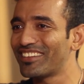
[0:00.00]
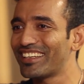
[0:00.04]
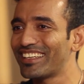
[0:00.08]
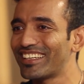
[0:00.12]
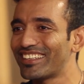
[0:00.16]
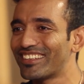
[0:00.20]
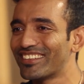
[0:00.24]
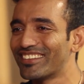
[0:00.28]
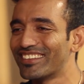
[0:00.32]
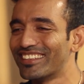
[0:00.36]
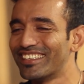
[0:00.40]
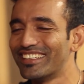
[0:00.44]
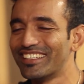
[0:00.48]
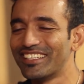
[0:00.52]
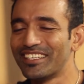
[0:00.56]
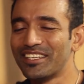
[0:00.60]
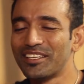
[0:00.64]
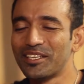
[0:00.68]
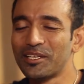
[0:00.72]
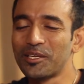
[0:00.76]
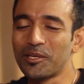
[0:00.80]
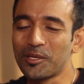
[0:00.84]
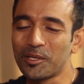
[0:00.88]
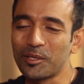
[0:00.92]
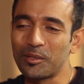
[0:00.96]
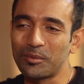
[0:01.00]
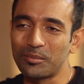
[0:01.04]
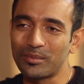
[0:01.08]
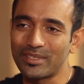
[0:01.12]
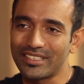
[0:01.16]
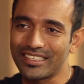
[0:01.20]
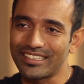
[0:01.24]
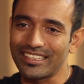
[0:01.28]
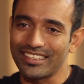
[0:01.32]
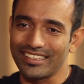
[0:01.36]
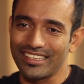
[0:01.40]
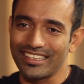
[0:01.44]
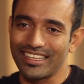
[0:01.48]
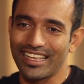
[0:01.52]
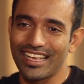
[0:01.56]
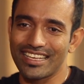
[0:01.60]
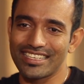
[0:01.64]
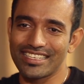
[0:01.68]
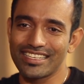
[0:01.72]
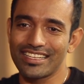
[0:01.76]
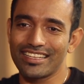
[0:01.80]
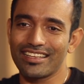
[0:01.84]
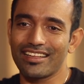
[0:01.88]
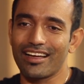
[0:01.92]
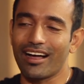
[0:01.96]
given it to her. But yeah,
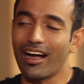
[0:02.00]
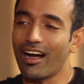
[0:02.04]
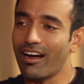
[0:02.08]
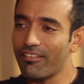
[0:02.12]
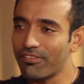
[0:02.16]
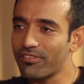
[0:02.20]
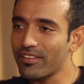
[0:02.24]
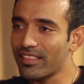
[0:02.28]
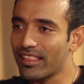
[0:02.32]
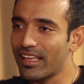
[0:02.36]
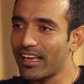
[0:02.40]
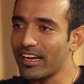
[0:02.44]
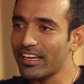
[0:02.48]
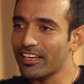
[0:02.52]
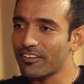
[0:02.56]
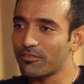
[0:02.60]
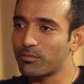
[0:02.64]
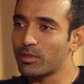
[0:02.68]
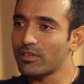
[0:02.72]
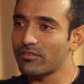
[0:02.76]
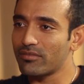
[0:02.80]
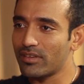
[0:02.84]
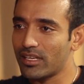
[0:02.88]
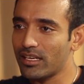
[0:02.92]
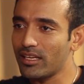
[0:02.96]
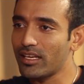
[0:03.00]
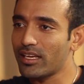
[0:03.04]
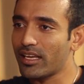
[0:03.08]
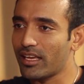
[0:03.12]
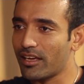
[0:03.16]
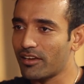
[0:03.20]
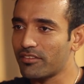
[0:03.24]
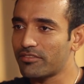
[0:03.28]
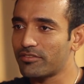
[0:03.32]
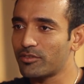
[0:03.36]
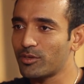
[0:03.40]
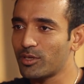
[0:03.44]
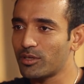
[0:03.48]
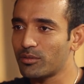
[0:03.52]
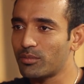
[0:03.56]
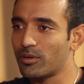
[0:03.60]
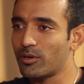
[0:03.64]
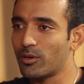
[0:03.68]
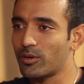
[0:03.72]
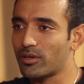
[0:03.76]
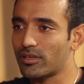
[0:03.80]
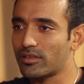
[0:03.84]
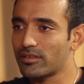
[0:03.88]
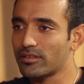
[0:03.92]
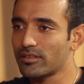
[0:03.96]
as in after that, I've been very careful
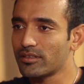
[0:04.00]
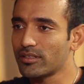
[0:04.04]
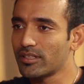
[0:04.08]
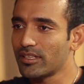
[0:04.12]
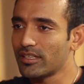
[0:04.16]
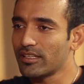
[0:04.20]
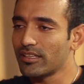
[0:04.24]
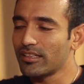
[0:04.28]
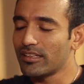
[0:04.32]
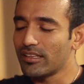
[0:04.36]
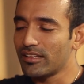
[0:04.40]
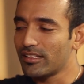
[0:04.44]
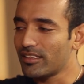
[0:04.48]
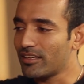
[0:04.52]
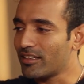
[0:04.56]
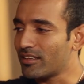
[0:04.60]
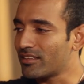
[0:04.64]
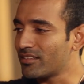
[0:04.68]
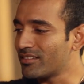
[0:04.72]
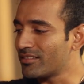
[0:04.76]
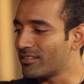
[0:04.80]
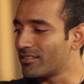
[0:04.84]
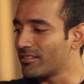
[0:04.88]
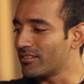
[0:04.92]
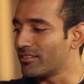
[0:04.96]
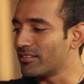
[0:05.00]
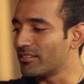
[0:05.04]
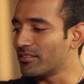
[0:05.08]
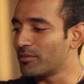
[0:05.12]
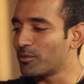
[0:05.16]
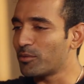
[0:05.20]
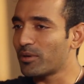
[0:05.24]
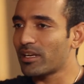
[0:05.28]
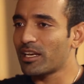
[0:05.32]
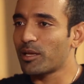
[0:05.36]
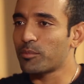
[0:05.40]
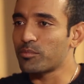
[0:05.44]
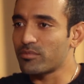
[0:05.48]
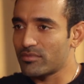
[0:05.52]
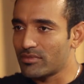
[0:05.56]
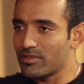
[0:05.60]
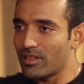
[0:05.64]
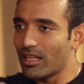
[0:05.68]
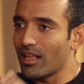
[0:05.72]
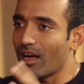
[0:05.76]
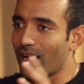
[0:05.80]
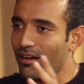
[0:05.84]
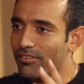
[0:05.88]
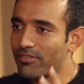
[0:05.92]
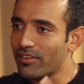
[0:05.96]
about you know when
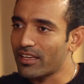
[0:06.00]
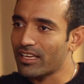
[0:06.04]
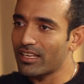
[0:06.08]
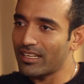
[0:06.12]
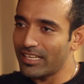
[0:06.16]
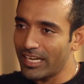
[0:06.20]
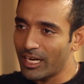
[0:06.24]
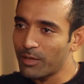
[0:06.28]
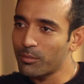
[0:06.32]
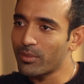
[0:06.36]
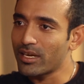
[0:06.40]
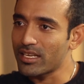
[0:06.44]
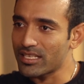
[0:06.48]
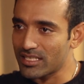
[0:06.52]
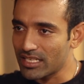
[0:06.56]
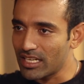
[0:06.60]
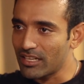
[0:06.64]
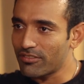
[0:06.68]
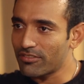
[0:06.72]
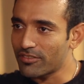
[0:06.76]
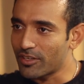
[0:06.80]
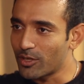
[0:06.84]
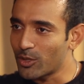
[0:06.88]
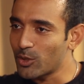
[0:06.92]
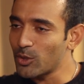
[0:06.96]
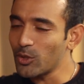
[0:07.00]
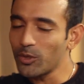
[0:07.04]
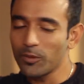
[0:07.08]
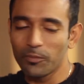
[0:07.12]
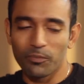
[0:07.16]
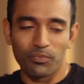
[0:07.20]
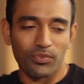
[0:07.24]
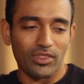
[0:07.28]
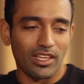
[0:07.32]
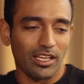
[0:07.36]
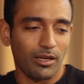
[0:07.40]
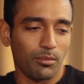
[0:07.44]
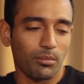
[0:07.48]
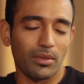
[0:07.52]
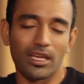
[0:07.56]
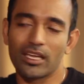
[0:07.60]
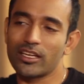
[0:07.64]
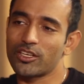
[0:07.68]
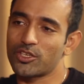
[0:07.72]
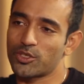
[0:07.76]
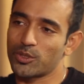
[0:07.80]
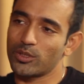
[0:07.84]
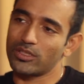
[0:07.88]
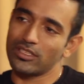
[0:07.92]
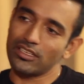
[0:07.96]
I'm laughing and letting myself go. I'm
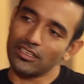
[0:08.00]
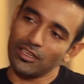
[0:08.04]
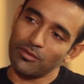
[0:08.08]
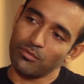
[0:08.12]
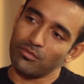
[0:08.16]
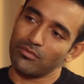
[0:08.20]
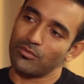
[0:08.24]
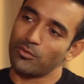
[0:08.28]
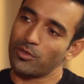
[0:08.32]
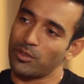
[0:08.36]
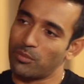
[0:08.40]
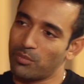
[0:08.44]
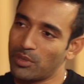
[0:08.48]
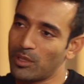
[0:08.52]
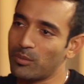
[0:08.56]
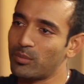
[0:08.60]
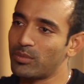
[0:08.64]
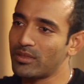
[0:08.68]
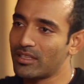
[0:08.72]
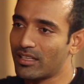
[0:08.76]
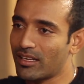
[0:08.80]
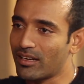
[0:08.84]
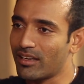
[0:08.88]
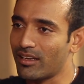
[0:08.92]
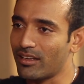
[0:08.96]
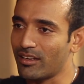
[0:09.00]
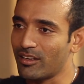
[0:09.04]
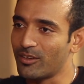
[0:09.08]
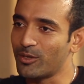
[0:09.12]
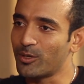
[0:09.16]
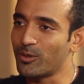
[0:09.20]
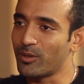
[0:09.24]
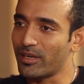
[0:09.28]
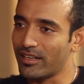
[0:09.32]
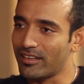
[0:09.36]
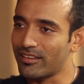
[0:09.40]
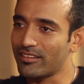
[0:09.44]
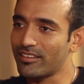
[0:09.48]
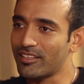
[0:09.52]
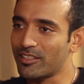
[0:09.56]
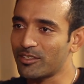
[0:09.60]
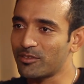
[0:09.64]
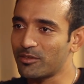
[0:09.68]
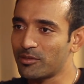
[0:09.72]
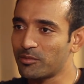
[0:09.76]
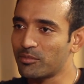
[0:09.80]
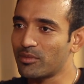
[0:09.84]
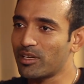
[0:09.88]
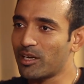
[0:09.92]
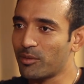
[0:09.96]
making sure that I'm with people that I know, and you
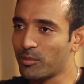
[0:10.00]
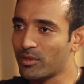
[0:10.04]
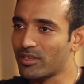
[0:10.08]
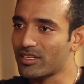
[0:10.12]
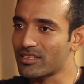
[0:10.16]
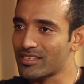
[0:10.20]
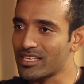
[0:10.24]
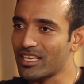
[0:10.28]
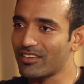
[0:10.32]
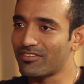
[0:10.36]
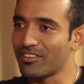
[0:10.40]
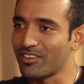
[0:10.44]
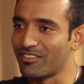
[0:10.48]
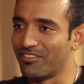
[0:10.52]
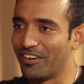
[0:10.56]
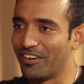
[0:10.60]
know I'm in a safe